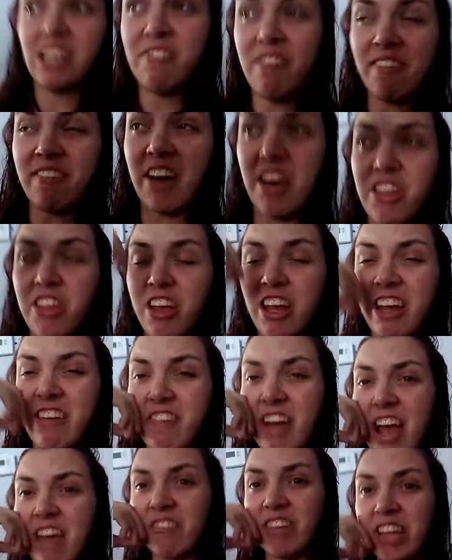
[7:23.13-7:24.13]
If
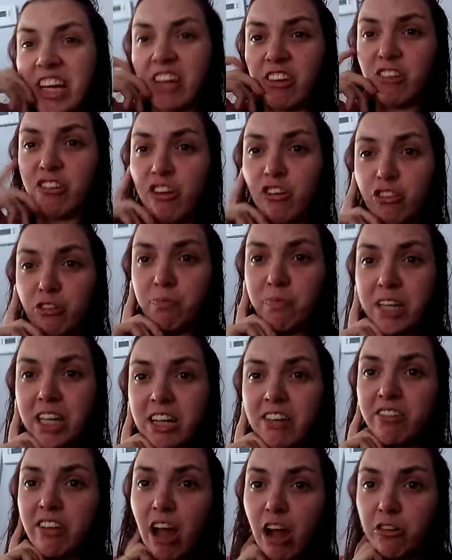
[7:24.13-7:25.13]
I have any other social
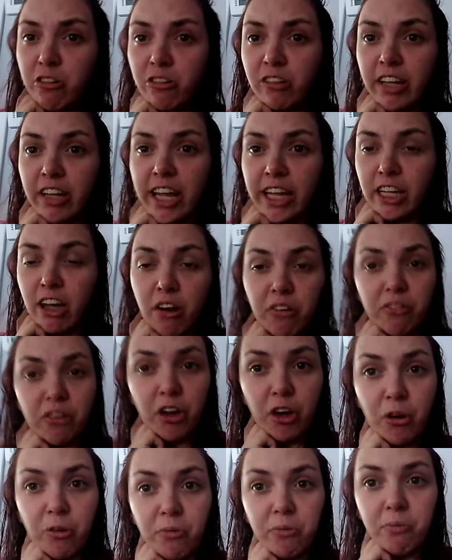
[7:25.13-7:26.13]
medias, I will let y'all
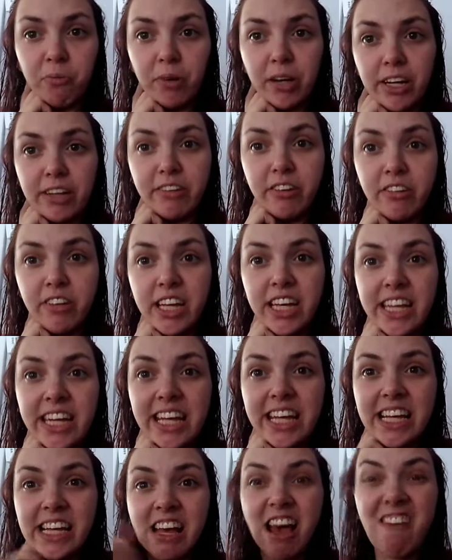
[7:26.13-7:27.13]
know. But until then,
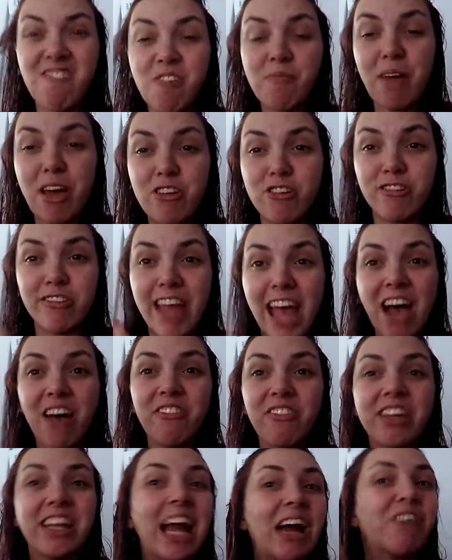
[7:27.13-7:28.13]
Dr. Badger is
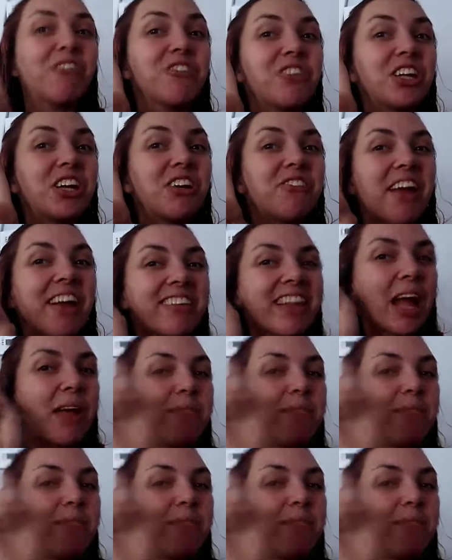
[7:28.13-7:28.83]
out, and I will see you next